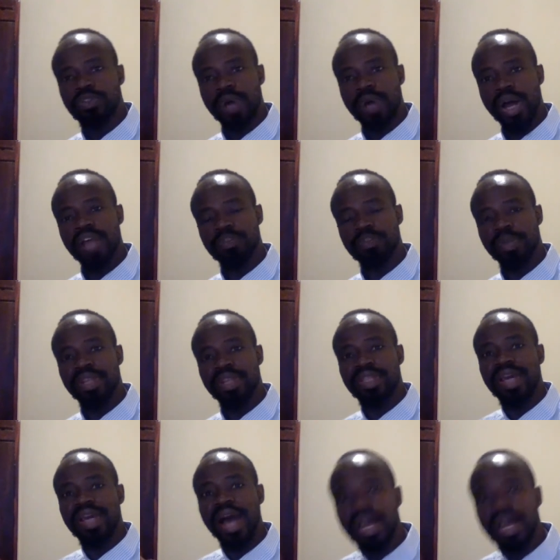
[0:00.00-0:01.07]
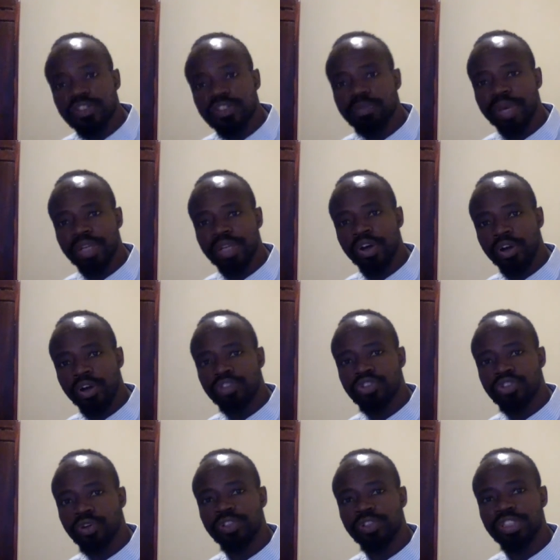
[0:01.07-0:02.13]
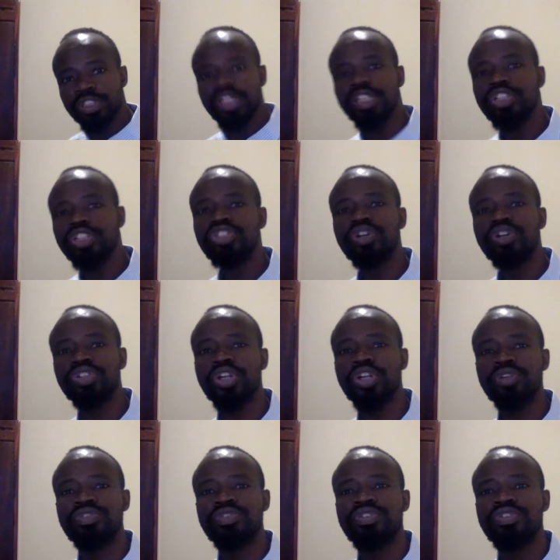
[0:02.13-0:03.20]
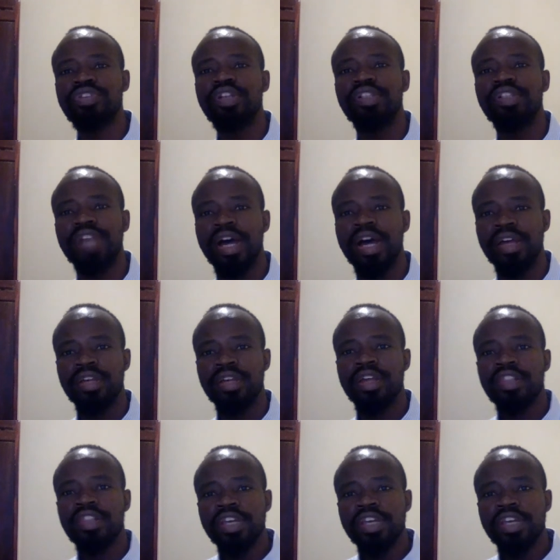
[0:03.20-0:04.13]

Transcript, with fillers: her husband, the husband also did not consider the